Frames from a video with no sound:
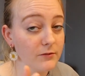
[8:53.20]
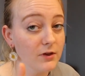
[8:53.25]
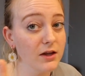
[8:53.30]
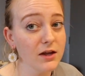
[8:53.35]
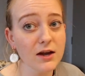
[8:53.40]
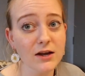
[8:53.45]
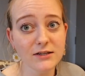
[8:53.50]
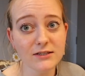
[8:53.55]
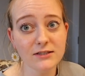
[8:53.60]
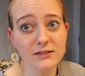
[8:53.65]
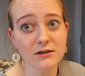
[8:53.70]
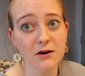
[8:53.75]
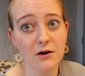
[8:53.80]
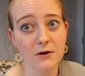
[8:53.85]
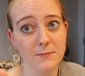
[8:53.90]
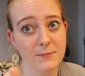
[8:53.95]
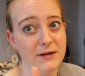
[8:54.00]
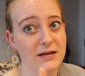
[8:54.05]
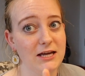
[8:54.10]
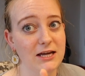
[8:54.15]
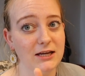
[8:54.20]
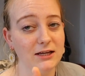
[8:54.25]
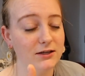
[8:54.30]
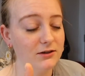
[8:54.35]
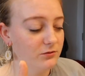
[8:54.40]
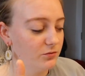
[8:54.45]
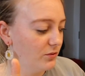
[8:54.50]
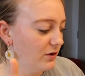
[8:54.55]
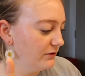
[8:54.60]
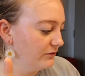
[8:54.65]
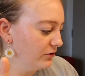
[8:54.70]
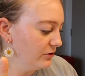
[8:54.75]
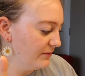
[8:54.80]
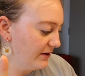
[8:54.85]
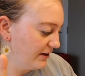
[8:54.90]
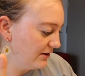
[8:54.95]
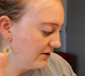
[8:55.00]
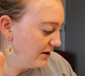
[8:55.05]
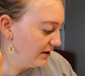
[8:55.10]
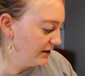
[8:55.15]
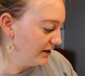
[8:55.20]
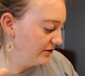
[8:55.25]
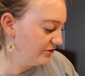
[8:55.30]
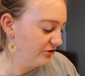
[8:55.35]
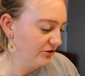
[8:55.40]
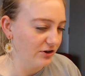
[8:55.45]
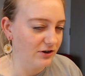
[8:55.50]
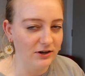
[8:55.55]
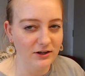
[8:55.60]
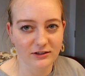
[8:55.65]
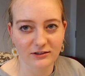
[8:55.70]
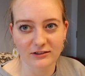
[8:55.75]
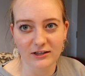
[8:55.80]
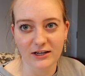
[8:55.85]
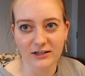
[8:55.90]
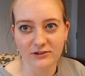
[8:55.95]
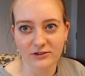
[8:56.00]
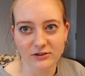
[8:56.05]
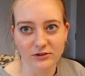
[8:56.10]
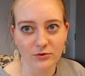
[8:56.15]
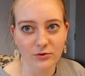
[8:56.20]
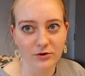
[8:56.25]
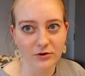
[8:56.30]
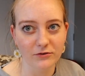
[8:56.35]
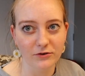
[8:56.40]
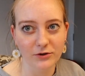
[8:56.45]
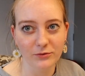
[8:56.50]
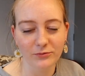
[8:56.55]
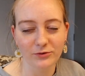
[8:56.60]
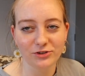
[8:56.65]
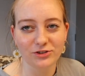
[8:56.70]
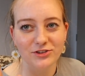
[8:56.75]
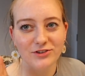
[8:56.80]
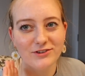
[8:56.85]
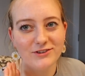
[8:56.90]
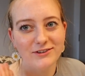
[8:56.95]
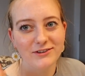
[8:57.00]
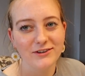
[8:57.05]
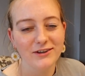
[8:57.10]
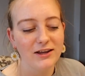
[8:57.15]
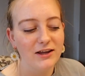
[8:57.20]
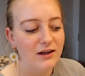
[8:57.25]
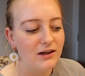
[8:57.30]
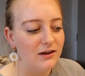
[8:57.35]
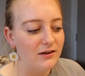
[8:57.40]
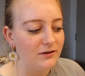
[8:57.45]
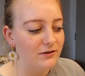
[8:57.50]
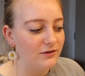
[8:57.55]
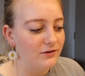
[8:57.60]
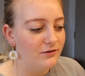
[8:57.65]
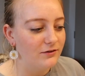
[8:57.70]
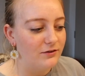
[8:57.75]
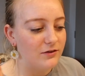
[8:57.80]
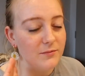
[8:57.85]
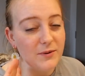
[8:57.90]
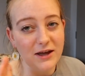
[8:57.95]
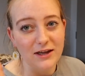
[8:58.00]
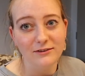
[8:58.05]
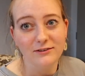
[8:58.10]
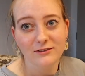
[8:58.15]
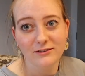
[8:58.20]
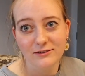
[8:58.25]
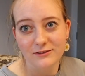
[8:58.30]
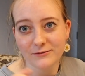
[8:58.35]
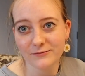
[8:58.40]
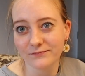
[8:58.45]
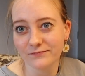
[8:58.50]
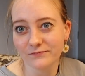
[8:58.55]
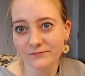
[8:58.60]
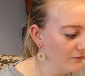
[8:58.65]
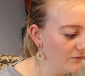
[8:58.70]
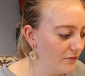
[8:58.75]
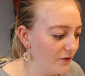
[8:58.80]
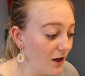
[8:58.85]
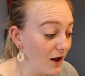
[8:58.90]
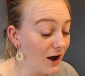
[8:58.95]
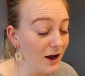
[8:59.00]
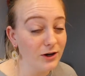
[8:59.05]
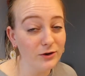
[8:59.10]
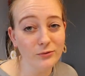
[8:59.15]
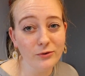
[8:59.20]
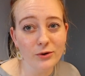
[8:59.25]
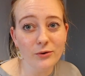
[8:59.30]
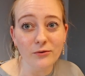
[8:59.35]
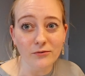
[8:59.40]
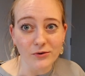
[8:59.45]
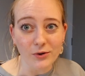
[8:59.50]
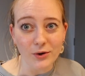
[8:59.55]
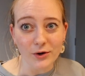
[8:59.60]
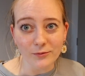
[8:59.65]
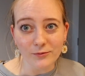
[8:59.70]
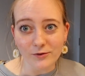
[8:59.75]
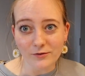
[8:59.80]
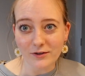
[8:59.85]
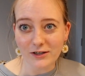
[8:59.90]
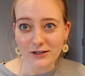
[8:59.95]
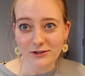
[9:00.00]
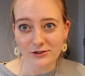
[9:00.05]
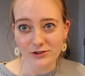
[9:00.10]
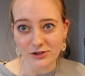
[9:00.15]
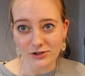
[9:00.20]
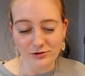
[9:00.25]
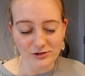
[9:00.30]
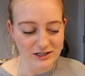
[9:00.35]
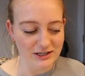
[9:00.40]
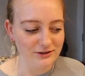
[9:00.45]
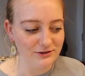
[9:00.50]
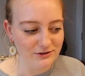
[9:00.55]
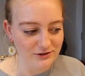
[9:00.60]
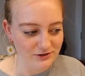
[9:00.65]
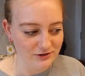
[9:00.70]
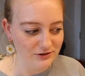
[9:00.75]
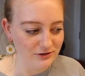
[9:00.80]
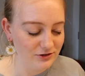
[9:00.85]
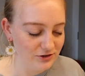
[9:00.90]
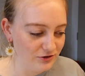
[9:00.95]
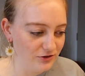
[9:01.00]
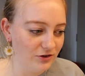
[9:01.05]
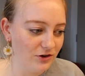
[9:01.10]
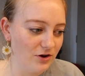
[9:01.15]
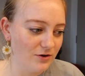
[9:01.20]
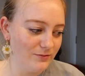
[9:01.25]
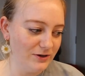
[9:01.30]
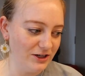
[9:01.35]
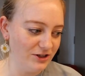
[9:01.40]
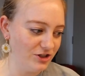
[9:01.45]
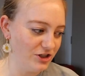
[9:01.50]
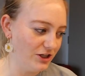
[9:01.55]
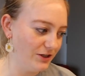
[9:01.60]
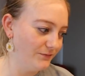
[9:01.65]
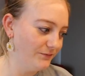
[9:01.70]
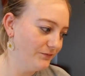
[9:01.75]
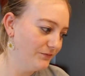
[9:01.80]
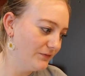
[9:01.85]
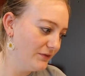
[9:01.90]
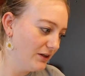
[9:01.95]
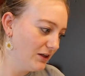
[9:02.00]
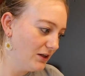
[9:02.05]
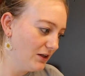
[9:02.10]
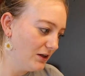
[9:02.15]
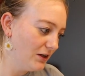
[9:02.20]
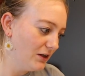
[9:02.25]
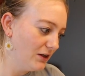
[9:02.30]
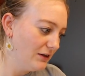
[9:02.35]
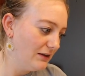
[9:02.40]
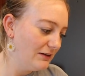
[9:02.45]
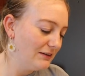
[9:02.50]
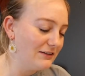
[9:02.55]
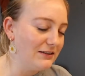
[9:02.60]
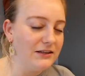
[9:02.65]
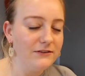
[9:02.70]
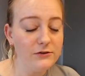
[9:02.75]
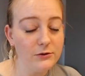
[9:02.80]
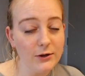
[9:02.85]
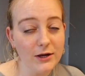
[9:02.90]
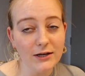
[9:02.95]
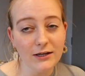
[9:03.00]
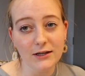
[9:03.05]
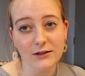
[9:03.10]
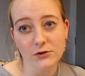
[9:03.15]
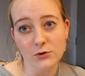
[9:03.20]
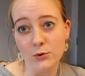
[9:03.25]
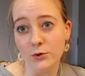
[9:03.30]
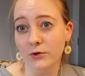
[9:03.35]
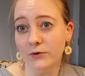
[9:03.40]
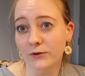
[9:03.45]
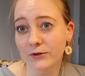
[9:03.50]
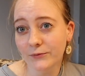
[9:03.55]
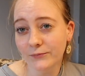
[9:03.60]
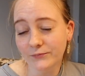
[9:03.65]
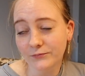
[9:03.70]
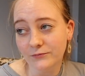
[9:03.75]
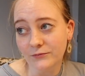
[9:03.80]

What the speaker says: Yeah, I did not pick what room I got. I just got assigned to the corner room, which is the best. I don't know if you are moving into UTAS student accommodation, see if you can get the corner room